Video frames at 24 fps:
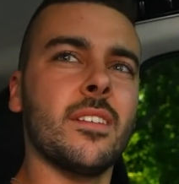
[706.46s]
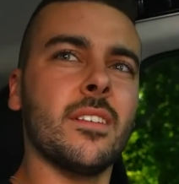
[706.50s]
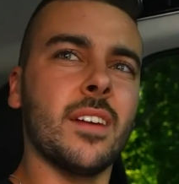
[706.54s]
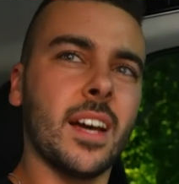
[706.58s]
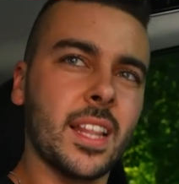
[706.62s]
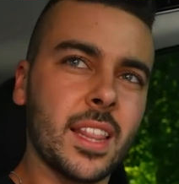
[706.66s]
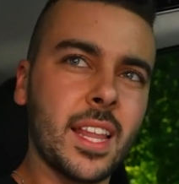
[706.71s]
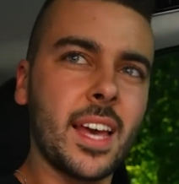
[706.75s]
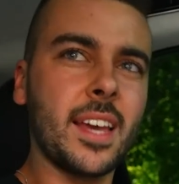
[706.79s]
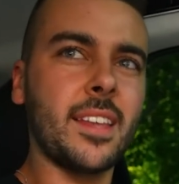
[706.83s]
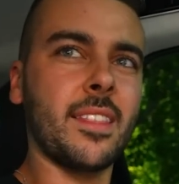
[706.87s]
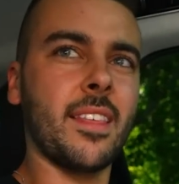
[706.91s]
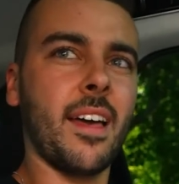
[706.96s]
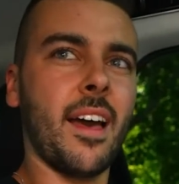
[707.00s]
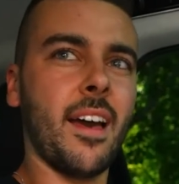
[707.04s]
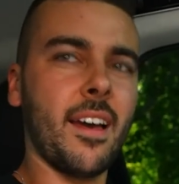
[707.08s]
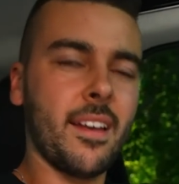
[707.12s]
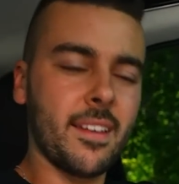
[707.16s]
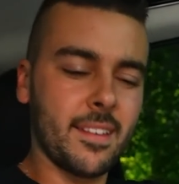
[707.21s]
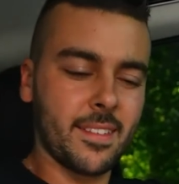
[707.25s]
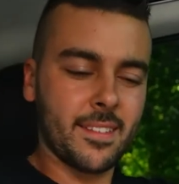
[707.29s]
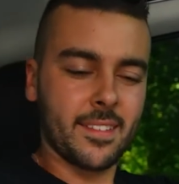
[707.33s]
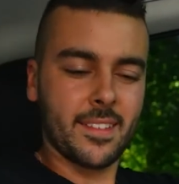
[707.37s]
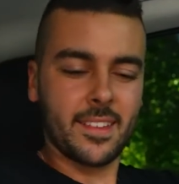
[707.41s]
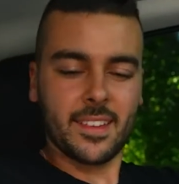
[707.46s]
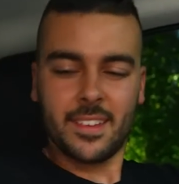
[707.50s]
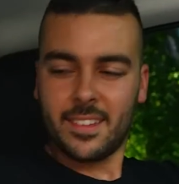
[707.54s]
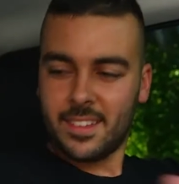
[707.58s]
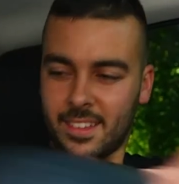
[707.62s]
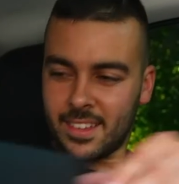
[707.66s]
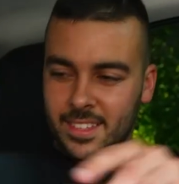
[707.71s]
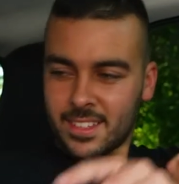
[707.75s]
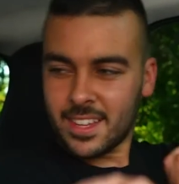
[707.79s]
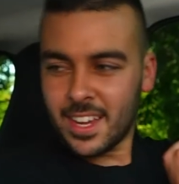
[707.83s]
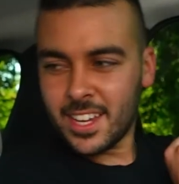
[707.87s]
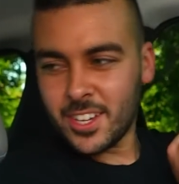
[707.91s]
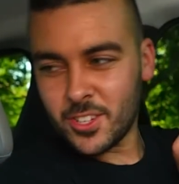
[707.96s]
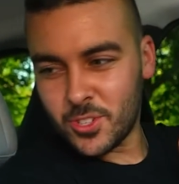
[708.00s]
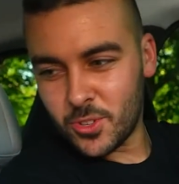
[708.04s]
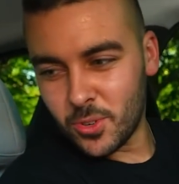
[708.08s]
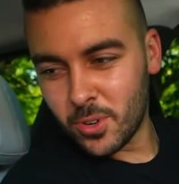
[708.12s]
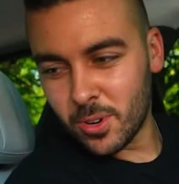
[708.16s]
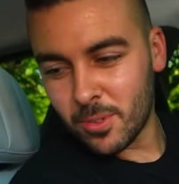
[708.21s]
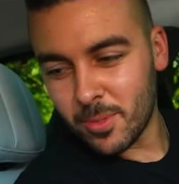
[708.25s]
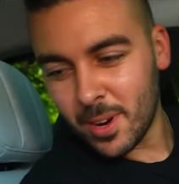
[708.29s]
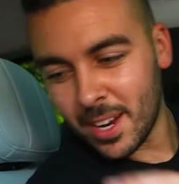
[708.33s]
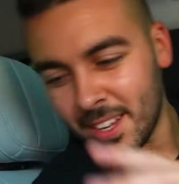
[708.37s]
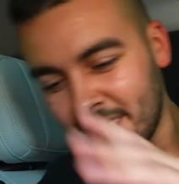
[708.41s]
I like that. That's how you
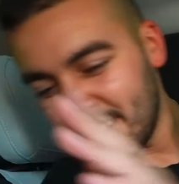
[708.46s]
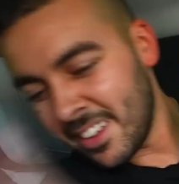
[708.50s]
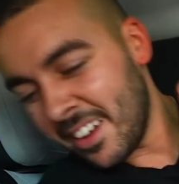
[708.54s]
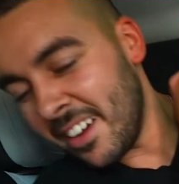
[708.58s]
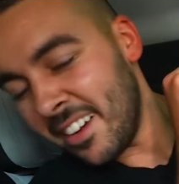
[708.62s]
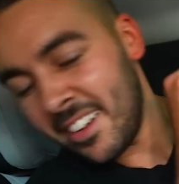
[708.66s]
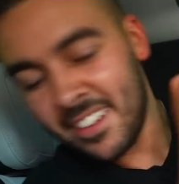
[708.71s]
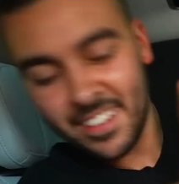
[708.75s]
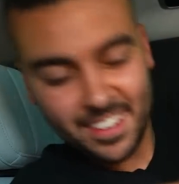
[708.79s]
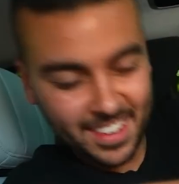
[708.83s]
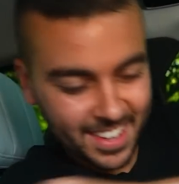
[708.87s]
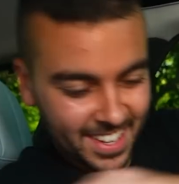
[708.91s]
do it right there.